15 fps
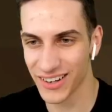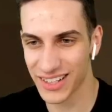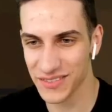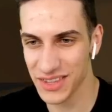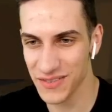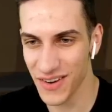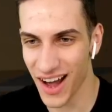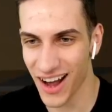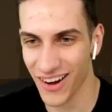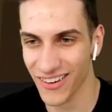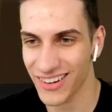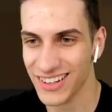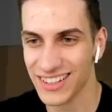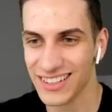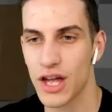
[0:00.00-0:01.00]
Give me the
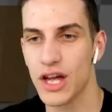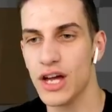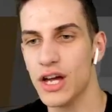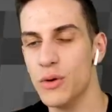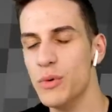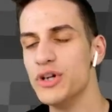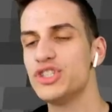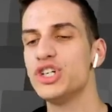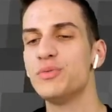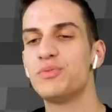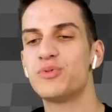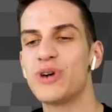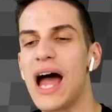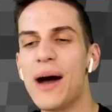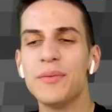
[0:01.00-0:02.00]
bow. We should
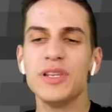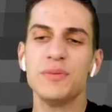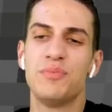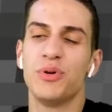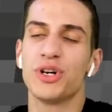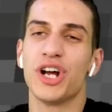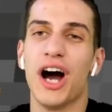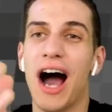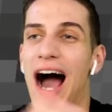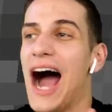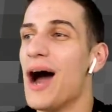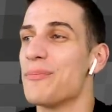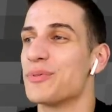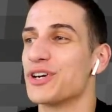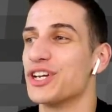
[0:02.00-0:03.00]
probably put a
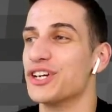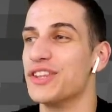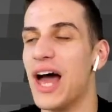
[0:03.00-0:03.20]
hopper here.